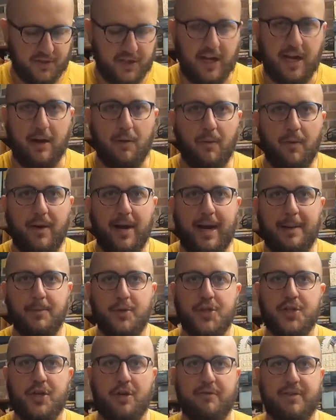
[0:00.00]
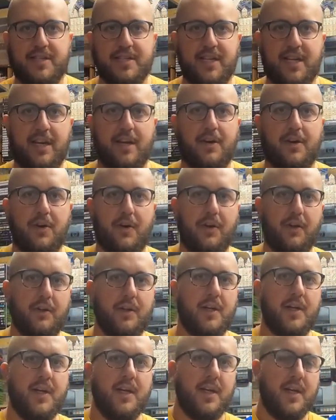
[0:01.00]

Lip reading: So I'm just not risking it all.